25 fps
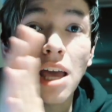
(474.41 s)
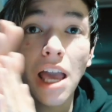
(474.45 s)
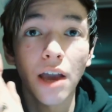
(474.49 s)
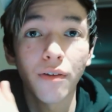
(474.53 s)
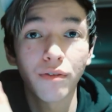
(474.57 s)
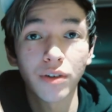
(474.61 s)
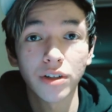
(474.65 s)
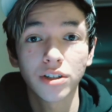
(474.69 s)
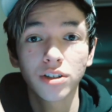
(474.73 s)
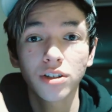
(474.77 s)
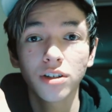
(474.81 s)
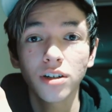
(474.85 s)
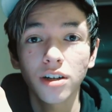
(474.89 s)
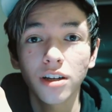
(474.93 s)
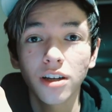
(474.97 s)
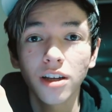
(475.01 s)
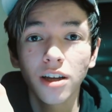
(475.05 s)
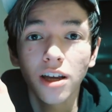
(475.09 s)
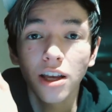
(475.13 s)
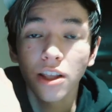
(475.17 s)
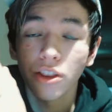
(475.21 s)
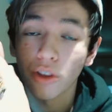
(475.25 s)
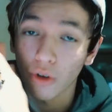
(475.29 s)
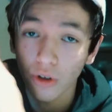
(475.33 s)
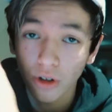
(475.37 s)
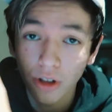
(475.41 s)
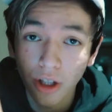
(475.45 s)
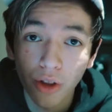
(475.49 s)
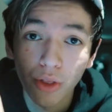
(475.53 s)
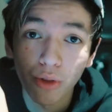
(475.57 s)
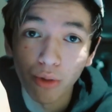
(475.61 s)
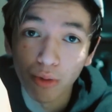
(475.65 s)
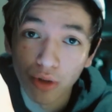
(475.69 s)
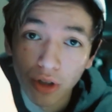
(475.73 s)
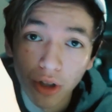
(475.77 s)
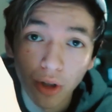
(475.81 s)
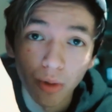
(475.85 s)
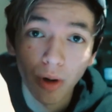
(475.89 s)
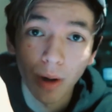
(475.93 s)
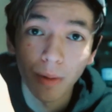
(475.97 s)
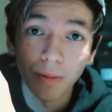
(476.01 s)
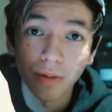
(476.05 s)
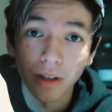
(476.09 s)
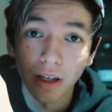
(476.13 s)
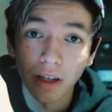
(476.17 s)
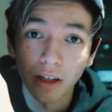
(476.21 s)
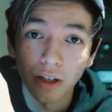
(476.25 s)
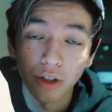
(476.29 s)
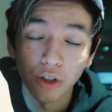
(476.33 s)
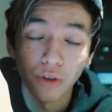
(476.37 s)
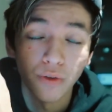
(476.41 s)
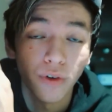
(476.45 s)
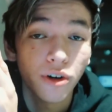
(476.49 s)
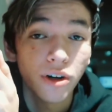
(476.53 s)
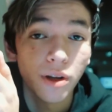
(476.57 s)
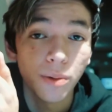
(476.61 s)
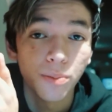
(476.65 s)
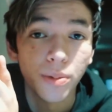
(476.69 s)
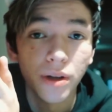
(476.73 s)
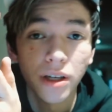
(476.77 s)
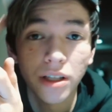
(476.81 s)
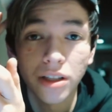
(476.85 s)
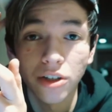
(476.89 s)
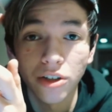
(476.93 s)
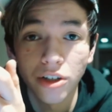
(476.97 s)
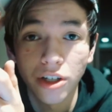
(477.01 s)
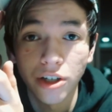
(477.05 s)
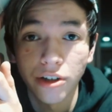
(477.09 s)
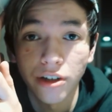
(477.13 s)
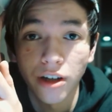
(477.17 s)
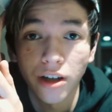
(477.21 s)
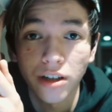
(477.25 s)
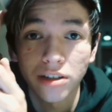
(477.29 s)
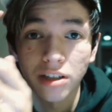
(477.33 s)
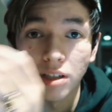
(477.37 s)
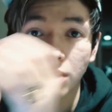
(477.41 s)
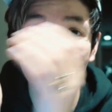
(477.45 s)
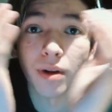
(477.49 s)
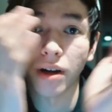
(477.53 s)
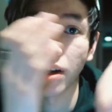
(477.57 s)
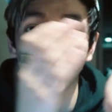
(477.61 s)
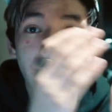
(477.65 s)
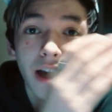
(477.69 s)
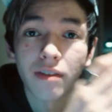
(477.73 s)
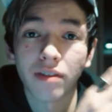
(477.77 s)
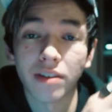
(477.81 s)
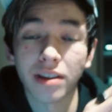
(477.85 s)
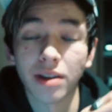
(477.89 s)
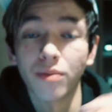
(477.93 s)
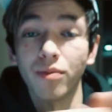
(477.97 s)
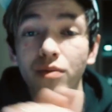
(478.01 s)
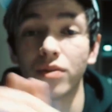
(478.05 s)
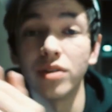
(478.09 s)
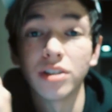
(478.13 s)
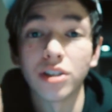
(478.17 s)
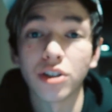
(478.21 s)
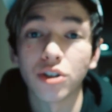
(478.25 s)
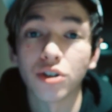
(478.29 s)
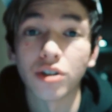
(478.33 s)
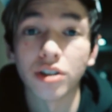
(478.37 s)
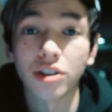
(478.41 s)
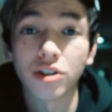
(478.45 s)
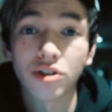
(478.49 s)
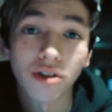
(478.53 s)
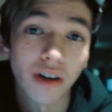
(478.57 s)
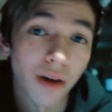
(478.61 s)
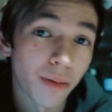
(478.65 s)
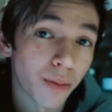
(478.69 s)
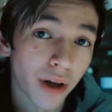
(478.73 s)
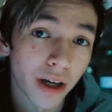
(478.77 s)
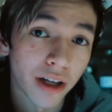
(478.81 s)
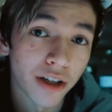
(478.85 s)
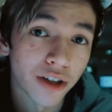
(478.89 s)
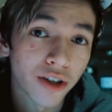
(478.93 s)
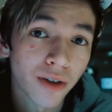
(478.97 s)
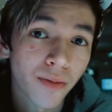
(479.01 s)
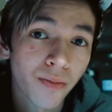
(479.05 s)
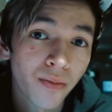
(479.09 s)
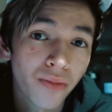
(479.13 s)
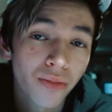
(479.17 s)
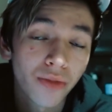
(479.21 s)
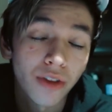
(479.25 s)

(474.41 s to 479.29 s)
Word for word: If it's good, they'll click through to the website because you've already piqued their curiosity by having them visit your Instagram page.